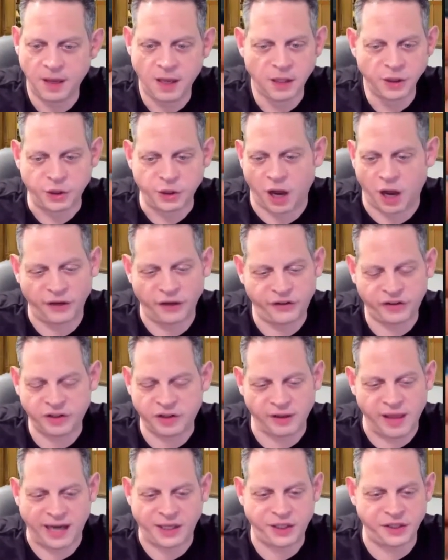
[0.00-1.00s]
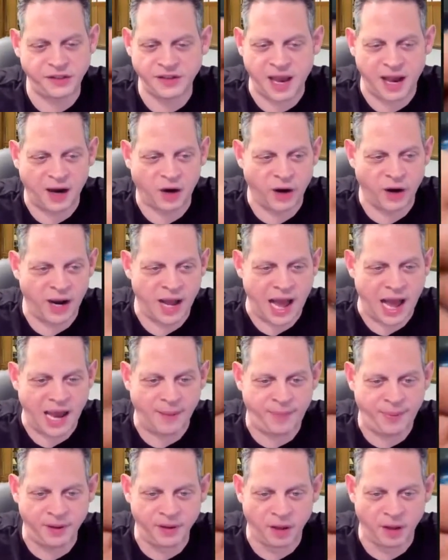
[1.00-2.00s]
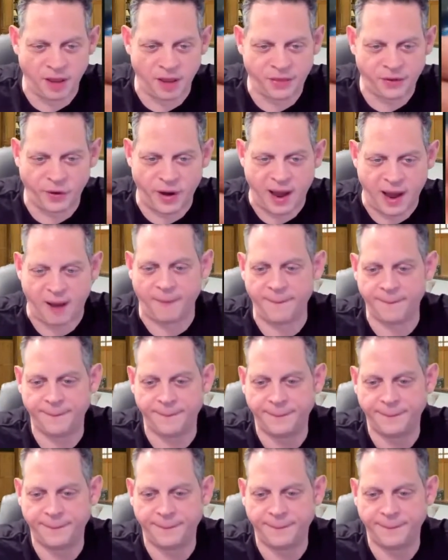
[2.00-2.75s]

Charles' collection's got great eye appeal all throughout.